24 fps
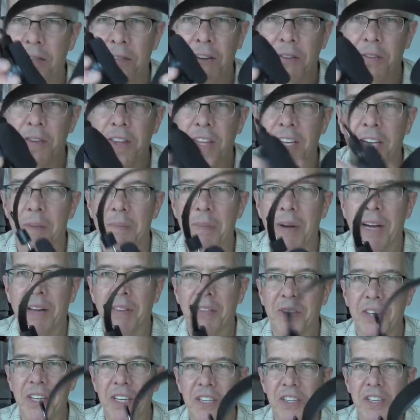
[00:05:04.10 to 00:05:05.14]
everything about
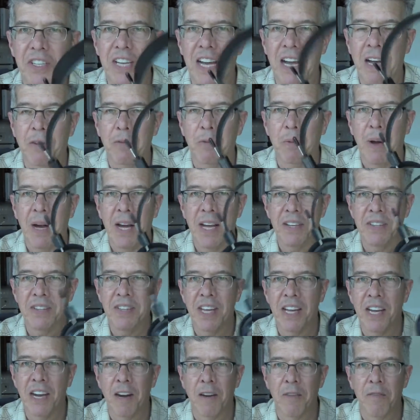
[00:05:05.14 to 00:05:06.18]
these sound-wise.
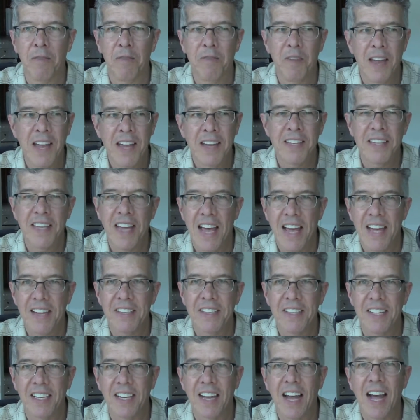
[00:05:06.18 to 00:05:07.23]
They are
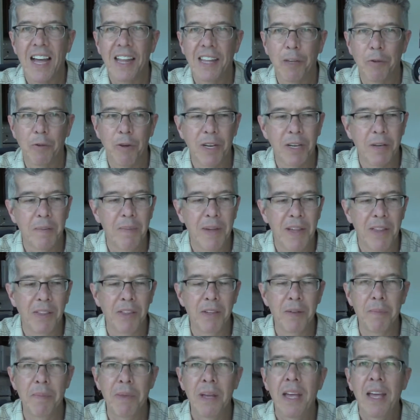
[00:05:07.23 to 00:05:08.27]
fantastic. Highly recommend
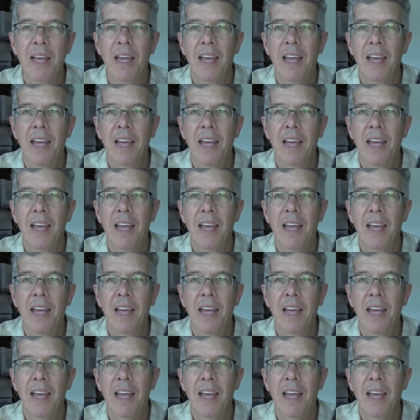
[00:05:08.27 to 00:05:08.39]
them.